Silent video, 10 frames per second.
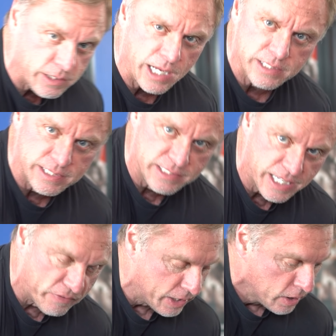God, this thing's
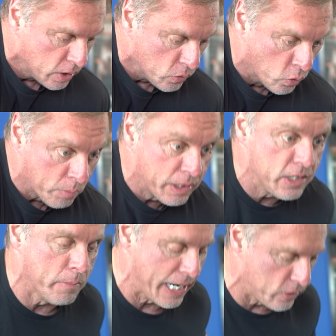heavy. Normally
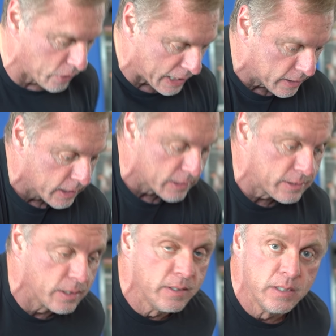you might do it like
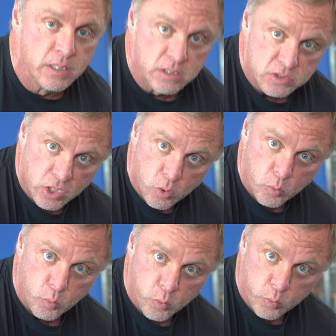this. So
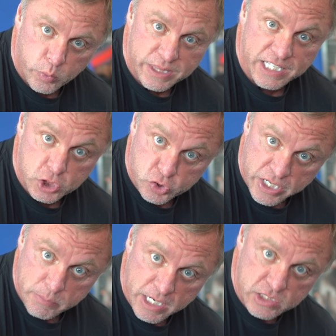with the
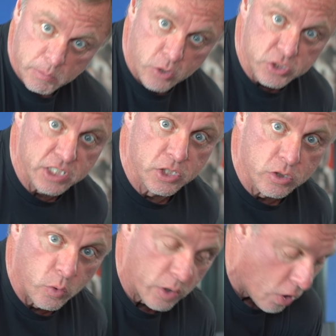extreme range of motion, you're going